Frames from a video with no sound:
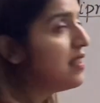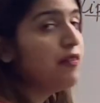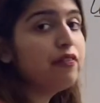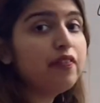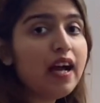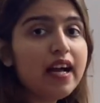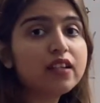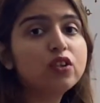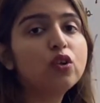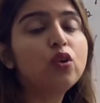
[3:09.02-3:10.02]
in
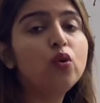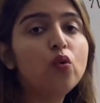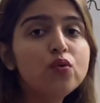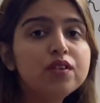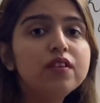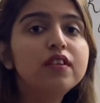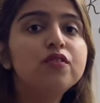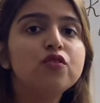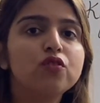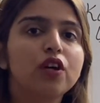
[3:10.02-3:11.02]
fact closer in
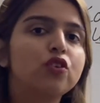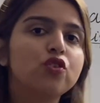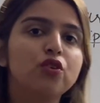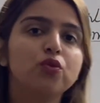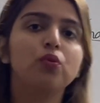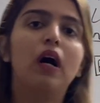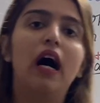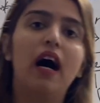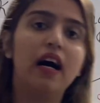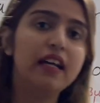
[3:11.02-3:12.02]
structure to
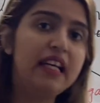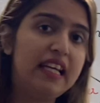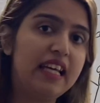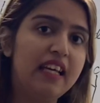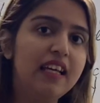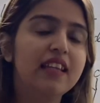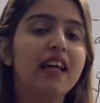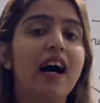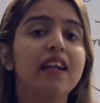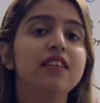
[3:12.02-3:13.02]
RNA
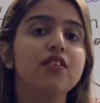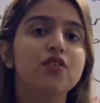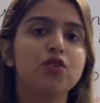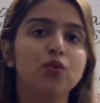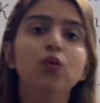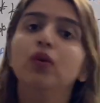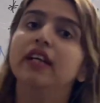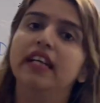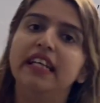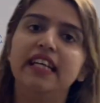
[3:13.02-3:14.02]
than it is to
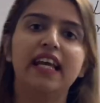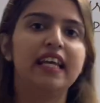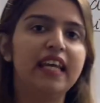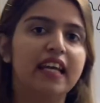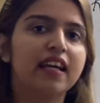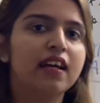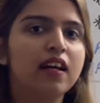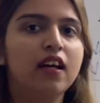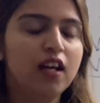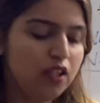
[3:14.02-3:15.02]
DNA.
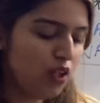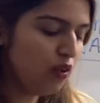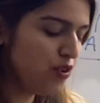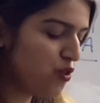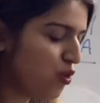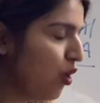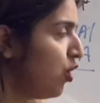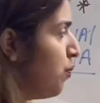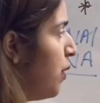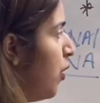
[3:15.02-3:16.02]
Now let's
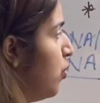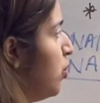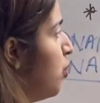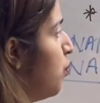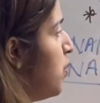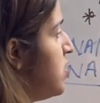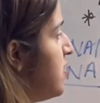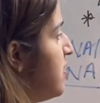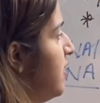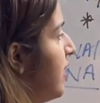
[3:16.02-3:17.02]
talk about which
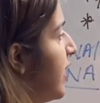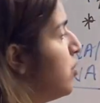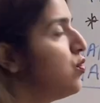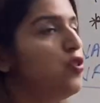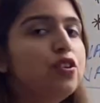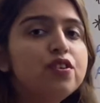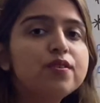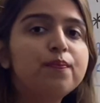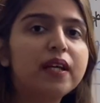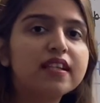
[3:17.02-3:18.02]
is the
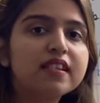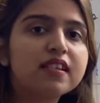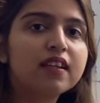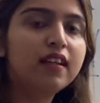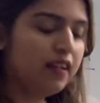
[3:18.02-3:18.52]
nitrogenous base.